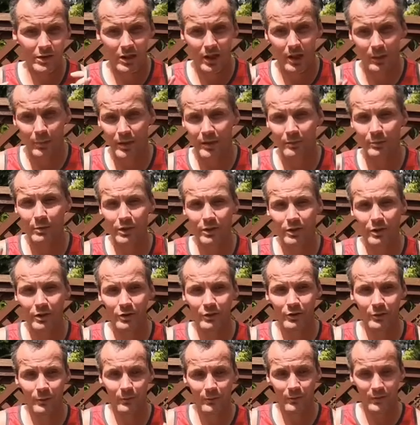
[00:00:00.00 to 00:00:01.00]
below
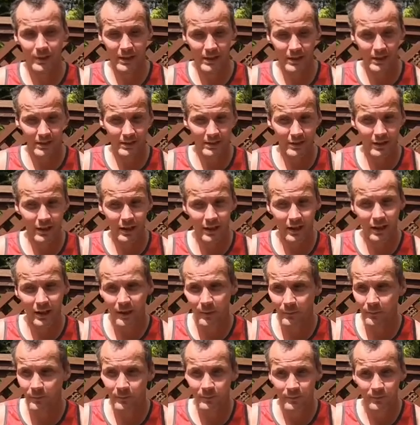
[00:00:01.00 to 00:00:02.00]
and uh,
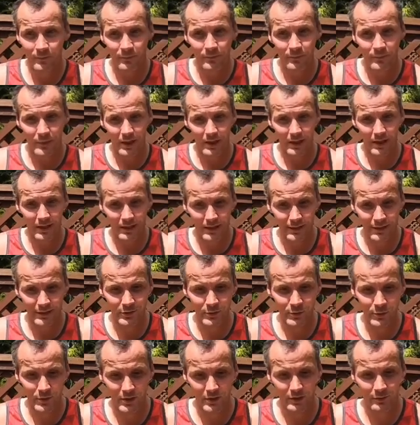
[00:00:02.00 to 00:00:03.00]
I'll answer it.
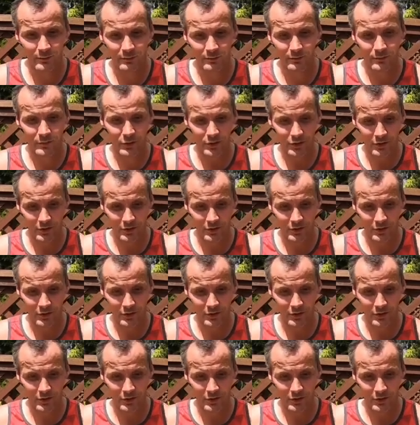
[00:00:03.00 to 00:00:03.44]
Cheers.